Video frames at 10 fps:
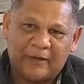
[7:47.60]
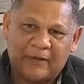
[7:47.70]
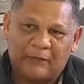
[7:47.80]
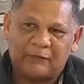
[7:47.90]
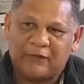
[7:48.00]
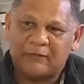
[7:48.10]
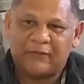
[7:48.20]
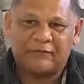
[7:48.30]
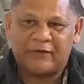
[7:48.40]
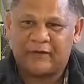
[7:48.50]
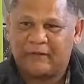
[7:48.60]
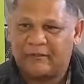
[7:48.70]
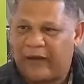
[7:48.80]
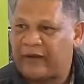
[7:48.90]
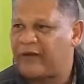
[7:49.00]
come from different
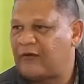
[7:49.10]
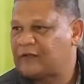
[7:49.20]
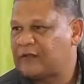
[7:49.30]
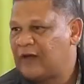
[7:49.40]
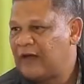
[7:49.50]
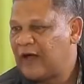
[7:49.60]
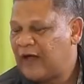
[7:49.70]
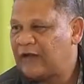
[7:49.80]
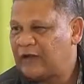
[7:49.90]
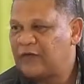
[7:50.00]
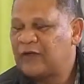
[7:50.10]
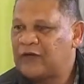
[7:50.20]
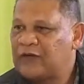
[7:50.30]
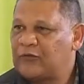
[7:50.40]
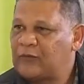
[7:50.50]
backgrounds, and you need
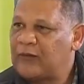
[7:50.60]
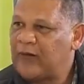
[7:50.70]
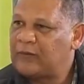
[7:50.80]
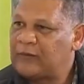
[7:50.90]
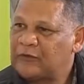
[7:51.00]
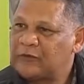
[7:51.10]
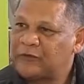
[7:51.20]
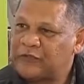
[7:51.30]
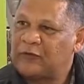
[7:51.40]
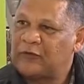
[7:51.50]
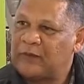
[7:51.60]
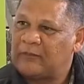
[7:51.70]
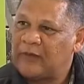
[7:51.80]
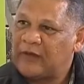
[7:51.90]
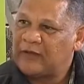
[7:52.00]
to be able to show them
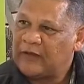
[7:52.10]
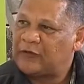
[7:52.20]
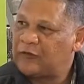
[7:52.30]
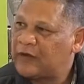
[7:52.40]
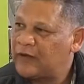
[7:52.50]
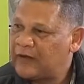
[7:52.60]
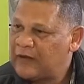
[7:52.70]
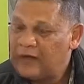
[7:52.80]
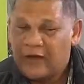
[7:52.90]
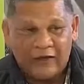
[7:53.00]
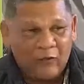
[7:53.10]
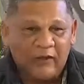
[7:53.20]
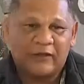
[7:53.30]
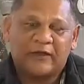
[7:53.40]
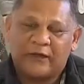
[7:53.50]
that you care. And the one
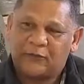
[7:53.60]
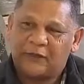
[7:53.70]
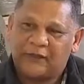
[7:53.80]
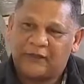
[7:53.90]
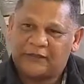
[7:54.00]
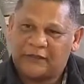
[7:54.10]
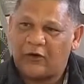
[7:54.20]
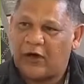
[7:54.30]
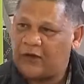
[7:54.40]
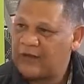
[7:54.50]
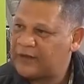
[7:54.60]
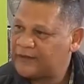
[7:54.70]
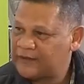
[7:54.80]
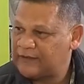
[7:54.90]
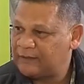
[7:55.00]
thing that we show our learners
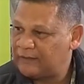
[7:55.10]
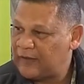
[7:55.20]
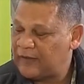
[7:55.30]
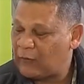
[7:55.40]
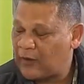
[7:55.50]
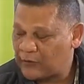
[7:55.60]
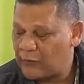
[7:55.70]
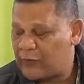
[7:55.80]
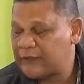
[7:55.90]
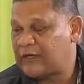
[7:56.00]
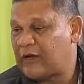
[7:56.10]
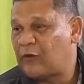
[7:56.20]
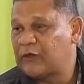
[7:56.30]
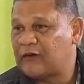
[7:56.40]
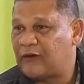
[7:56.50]
here, and the one question I
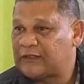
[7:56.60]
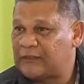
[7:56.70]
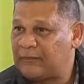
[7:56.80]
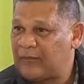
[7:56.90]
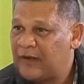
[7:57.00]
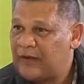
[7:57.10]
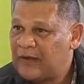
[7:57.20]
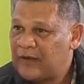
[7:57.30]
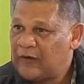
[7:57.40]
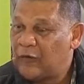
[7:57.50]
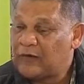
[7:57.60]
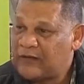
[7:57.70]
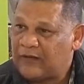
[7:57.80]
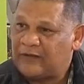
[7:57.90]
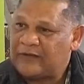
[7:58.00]
always ask them, or
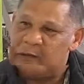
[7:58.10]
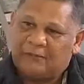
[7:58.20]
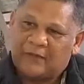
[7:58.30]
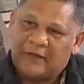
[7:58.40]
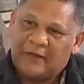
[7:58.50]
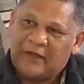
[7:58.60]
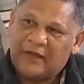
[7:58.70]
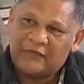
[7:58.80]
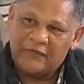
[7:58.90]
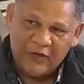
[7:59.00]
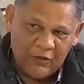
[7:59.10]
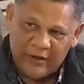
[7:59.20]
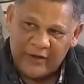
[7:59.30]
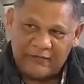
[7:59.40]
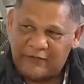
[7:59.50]
tell them, if
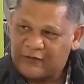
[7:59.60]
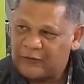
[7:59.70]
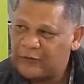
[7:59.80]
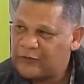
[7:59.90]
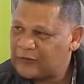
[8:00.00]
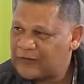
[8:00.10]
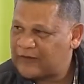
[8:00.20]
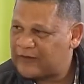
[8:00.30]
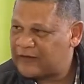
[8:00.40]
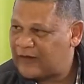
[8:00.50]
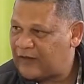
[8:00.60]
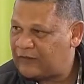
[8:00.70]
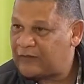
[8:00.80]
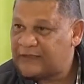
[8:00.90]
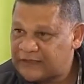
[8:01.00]
nobody ever told you today that they love
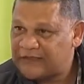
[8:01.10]
you, just